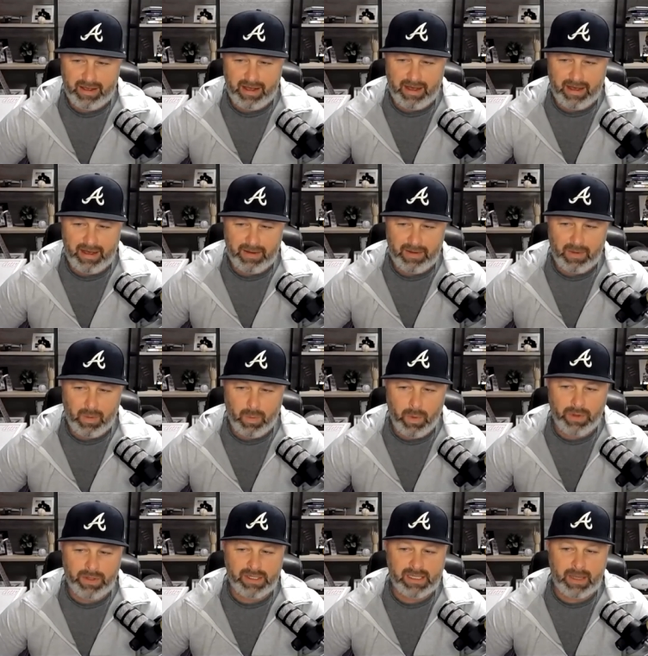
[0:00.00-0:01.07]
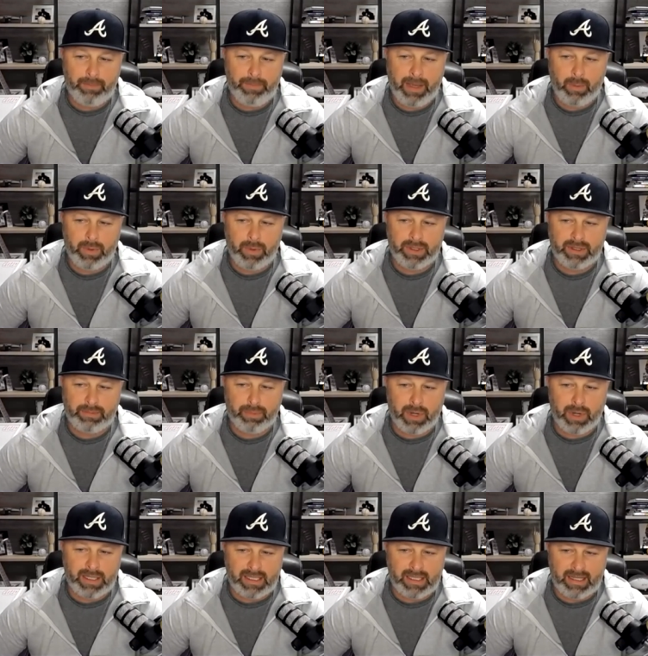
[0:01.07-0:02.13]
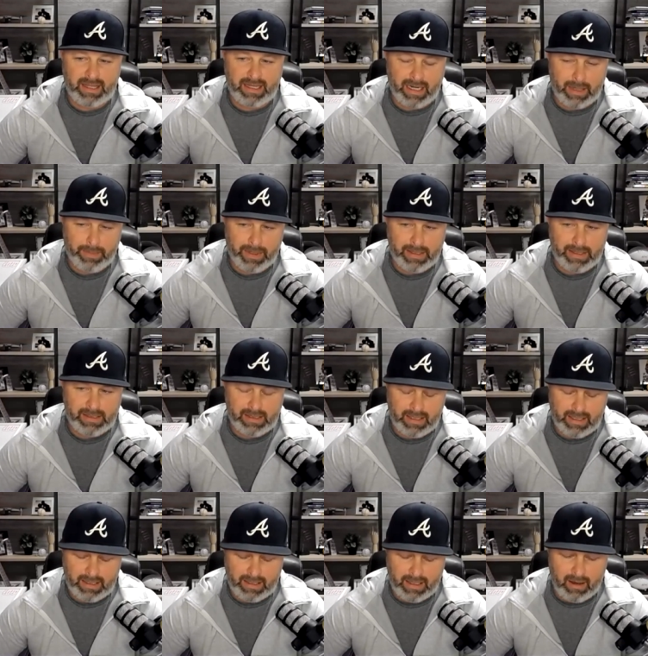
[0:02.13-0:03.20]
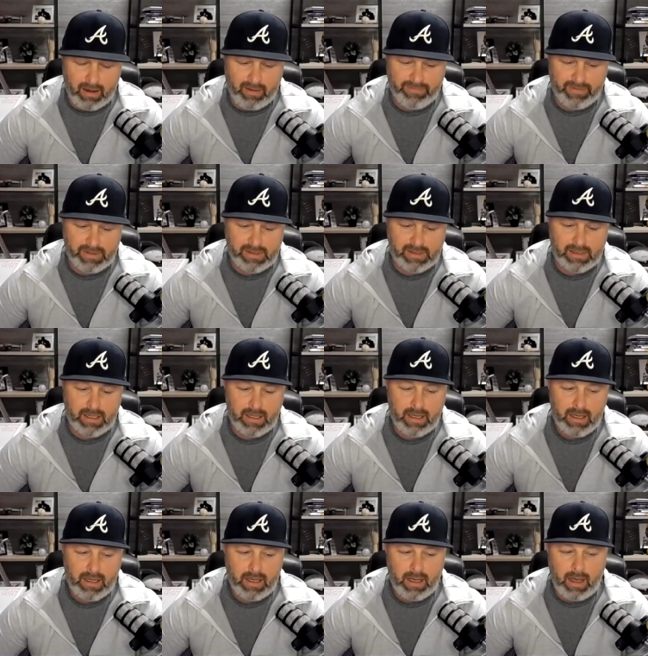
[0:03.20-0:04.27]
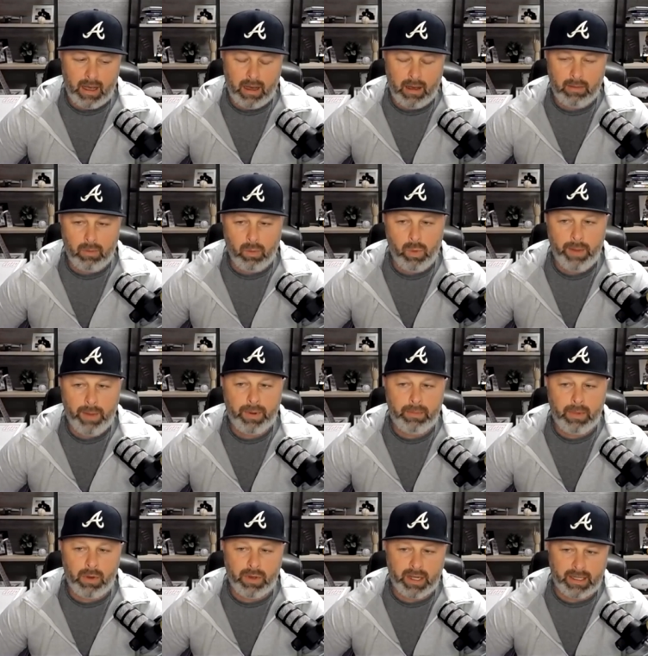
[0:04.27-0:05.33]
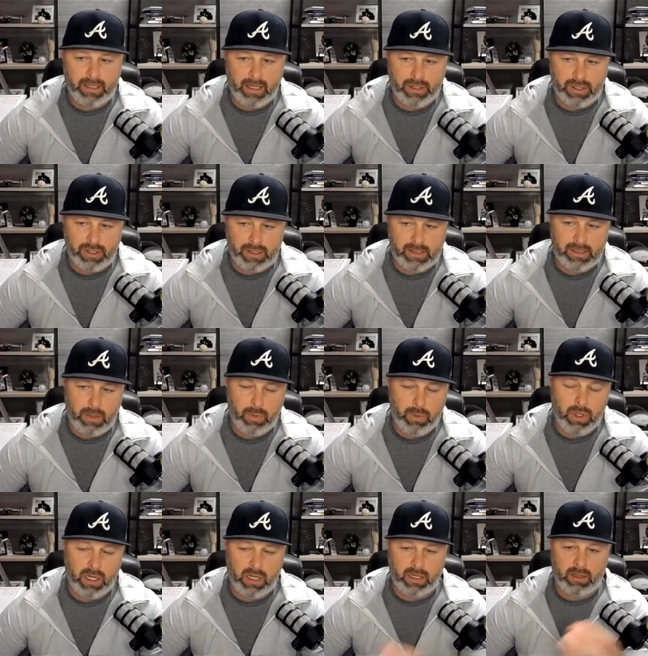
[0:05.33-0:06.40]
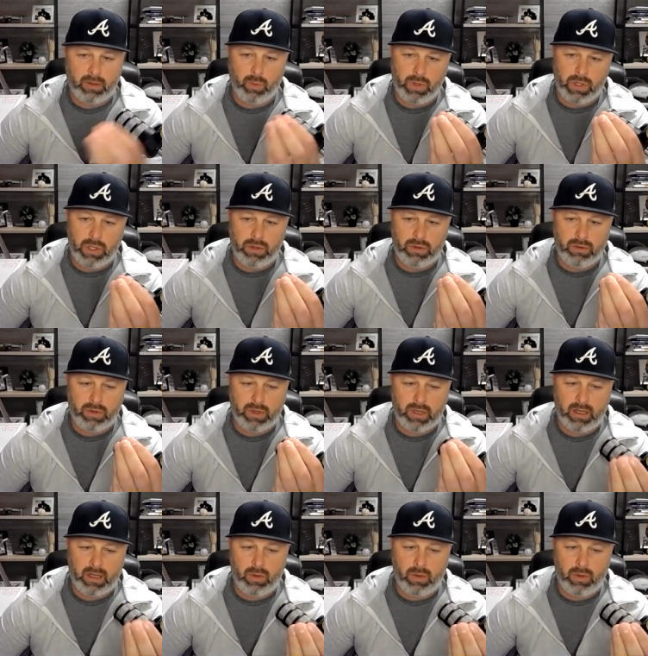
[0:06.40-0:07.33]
Uh, will this yeah. compete with present therapies in the office? Uh, we promote conditions, and when you can, when you